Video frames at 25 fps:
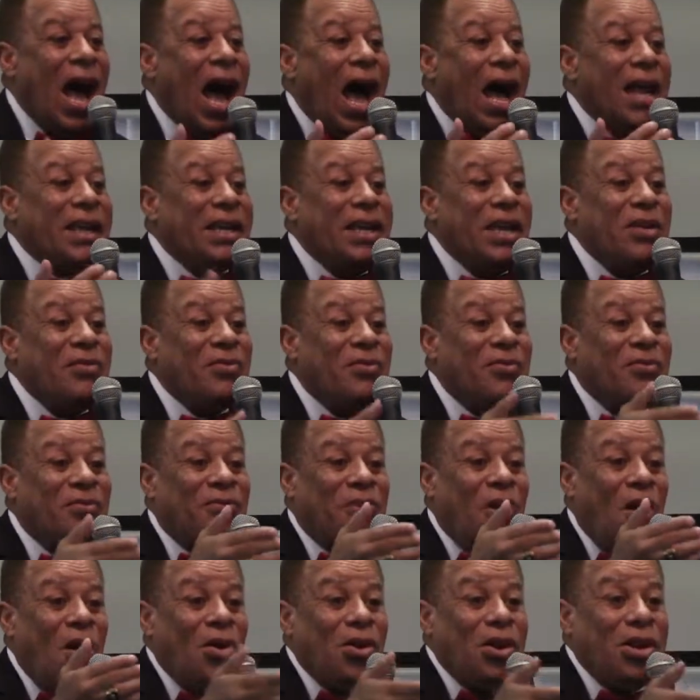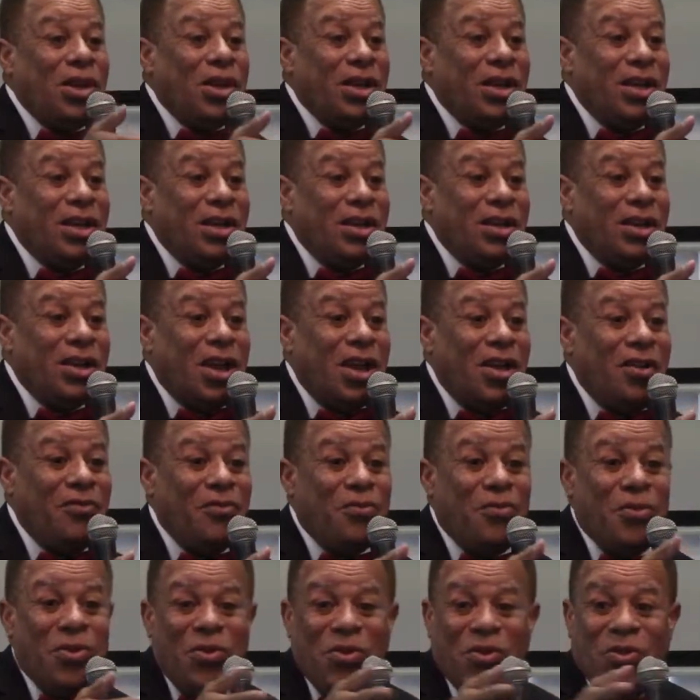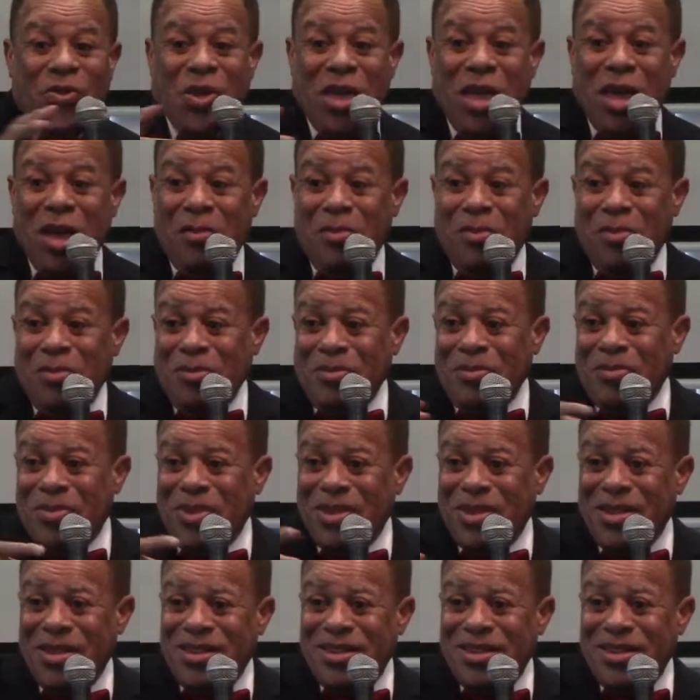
I keep falling in love with them